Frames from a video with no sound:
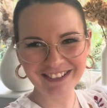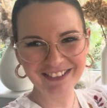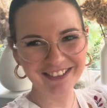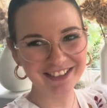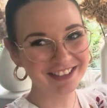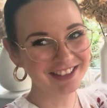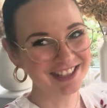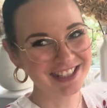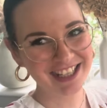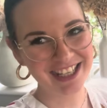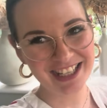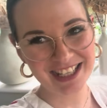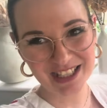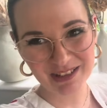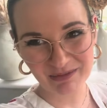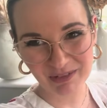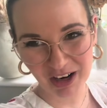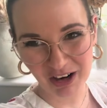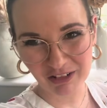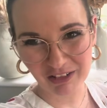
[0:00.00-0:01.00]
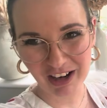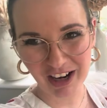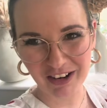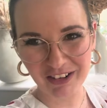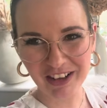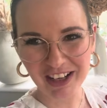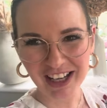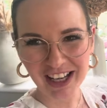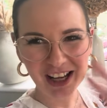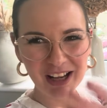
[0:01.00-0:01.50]
We'll see you tomorrow.
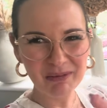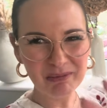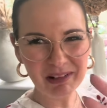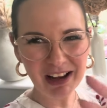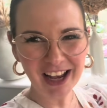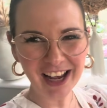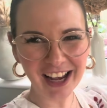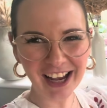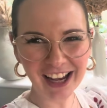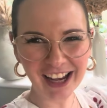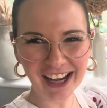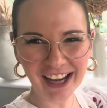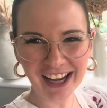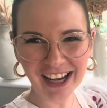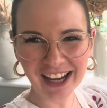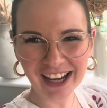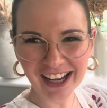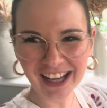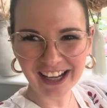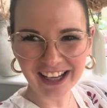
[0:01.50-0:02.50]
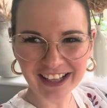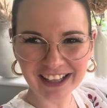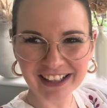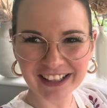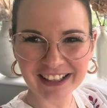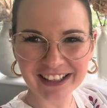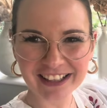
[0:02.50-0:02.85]
Bye.